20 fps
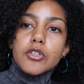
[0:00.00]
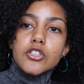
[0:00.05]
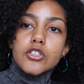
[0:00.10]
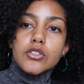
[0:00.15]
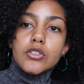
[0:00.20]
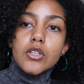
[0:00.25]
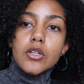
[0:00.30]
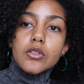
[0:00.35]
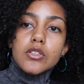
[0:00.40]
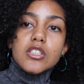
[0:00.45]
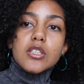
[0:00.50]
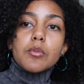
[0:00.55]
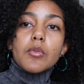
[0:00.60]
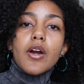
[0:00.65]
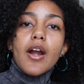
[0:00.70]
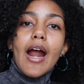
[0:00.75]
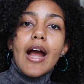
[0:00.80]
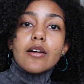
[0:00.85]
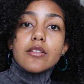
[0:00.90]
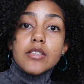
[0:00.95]
or just go
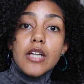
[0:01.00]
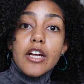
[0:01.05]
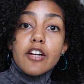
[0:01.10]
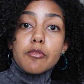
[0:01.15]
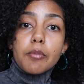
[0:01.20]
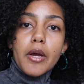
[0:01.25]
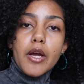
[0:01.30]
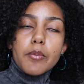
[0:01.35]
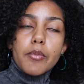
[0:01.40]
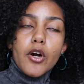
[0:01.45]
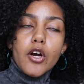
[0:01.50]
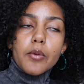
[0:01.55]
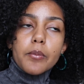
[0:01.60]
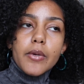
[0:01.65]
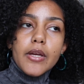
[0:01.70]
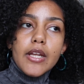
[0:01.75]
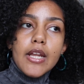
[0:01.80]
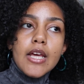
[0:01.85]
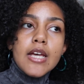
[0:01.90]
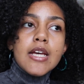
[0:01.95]
somewhere outside of my
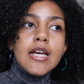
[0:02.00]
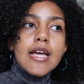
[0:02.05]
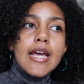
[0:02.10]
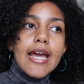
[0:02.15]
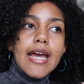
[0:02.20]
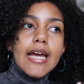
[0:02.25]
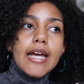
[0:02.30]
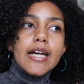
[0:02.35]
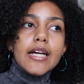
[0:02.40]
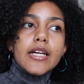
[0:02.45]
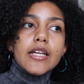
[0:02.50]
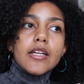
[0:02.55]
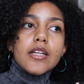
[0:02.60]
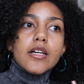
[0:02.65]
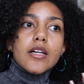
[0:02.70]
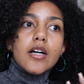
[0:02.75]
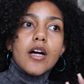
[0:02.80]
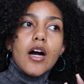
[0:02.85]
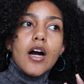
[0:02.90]
apartment and